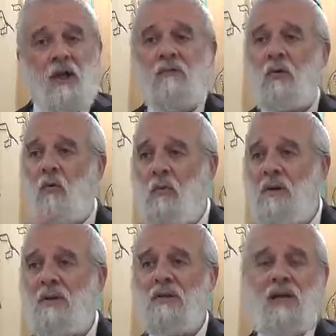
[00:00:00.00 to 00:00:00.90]
if the
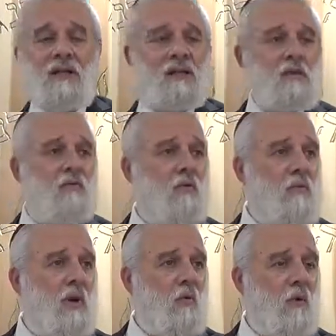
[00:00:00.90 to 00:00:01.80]
woman does not deserve to
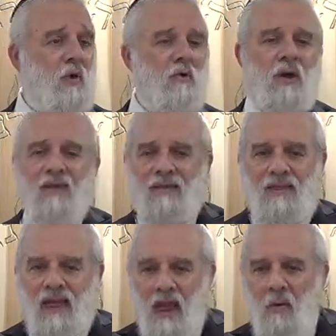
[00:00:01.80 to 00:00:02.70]
be a widow,
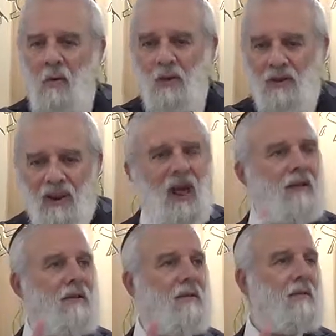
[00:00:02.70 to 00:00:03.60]
they will not